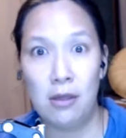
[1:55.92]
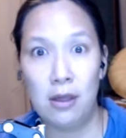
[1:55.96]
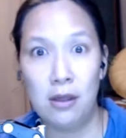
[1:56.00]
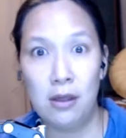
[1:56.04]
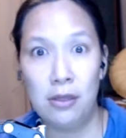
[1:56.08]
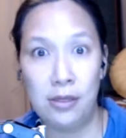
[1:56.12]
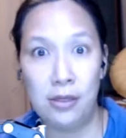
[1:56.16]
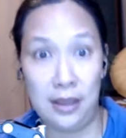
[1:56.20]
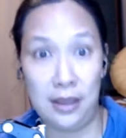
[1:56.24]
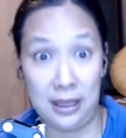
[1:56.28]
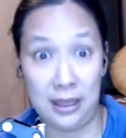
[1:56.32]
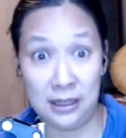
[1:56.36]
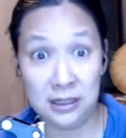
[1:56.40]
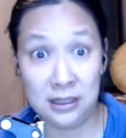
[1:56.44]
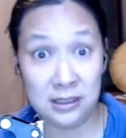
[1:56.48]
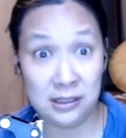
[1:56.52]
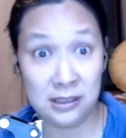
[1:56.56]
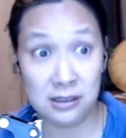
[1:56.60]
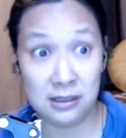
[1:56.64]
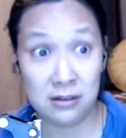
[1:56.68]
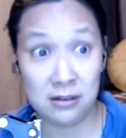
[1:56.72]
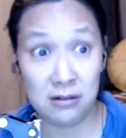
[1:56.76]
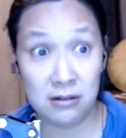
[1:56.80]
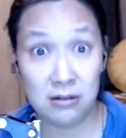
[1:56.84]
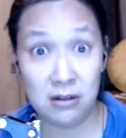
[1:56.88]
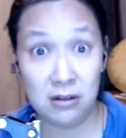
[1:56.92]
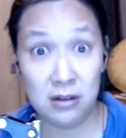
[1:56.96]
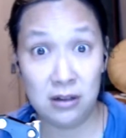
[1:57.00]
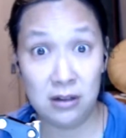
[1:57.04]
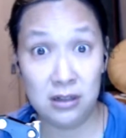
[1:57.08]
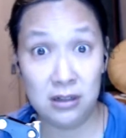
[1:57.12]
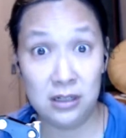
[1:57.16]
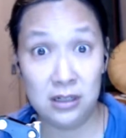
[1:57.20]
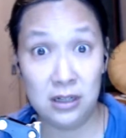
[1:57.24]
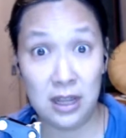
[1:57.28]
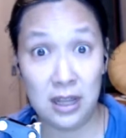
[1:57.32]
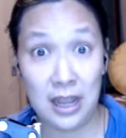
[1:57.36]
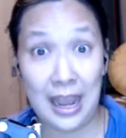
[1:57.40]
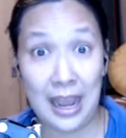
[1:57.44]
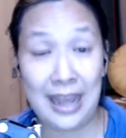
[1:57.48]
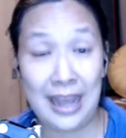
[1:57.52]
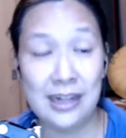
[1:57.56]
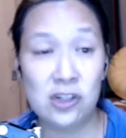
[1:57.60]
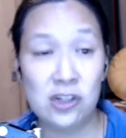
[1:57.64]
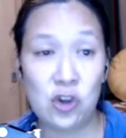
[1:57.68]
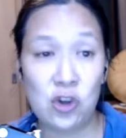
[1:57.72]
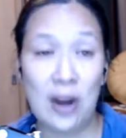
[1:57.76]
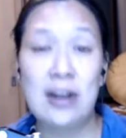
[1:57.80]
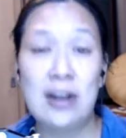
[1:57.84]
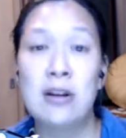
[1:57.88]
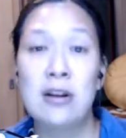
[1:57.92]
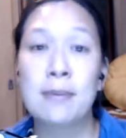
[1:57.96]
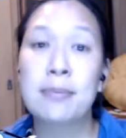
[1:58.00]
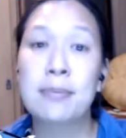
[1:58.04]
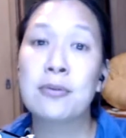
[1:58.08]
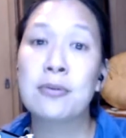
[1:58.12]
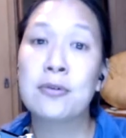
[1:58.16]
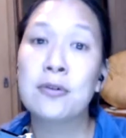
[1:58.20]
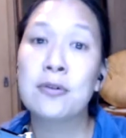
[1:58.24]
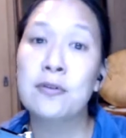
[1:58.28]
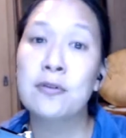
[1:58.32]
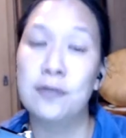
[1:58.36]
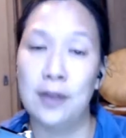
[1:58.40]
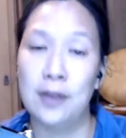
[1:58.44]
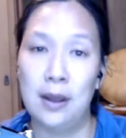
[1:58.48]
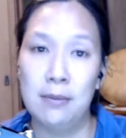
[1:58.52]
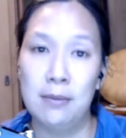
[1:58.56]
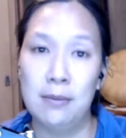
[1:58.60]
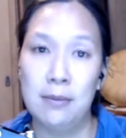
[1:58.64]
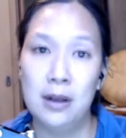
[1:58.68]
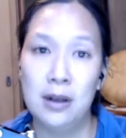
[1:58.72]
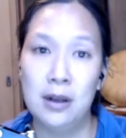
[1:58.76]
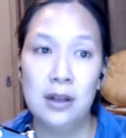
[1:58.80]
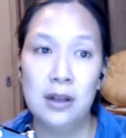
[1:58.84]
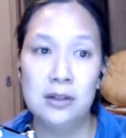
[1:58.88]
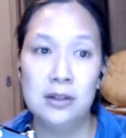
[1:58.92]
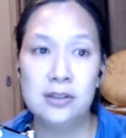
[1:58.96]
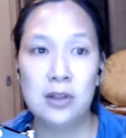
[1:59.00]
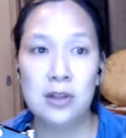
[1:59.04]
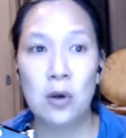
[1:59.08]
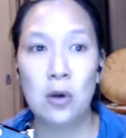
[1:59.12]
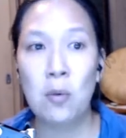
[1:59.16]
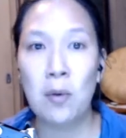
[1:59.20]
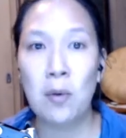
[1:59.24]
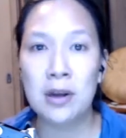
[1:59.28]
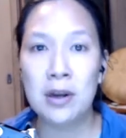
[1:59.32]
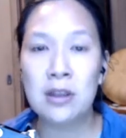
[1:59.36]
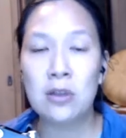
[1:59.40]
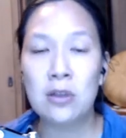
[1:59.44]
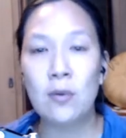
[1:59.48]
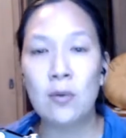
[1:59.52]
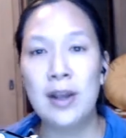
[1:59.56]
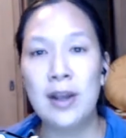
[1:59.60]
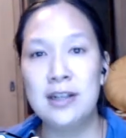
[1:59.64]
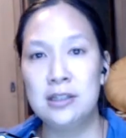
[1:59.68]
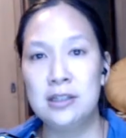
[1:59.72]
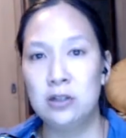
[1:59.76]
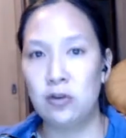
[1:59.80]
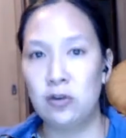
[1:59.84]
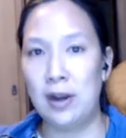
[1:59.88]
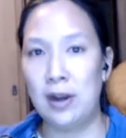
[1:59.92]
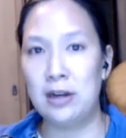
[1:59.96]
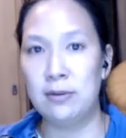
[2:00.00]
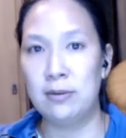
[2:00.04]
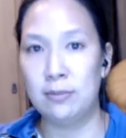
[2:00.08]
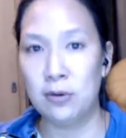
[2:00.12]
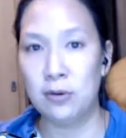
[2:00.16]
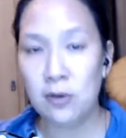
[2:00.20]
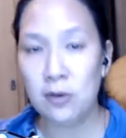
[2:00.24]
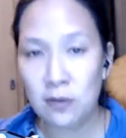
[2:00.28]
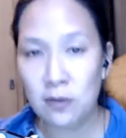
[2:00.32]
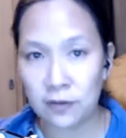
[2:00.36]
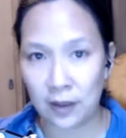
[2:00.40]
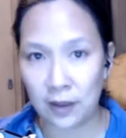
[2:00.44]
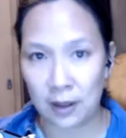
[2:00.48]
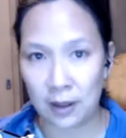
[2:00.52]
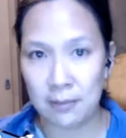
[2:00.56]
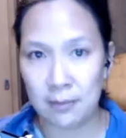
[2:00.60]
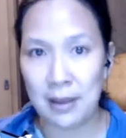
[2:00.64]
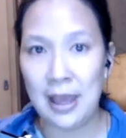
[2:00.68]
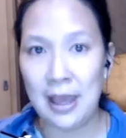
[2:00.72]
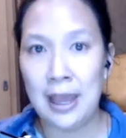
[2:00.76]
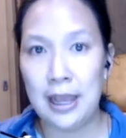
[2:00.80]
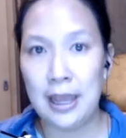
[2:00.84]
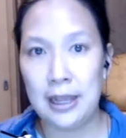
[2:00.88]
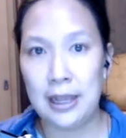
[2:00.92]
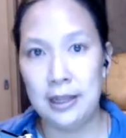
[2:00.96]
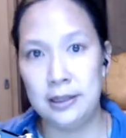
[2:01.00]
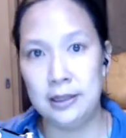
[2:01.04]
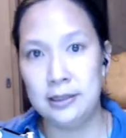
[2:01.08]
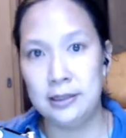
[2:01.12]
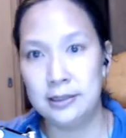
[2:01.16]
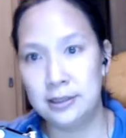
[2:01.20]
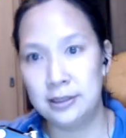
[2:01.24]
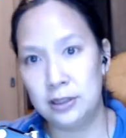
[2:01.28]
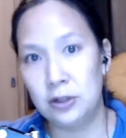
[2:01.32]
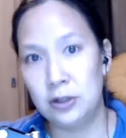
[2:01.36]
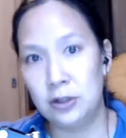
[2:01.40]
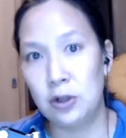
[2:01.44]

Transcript: things and trying to improve them. So one of the ways to try to improve them is to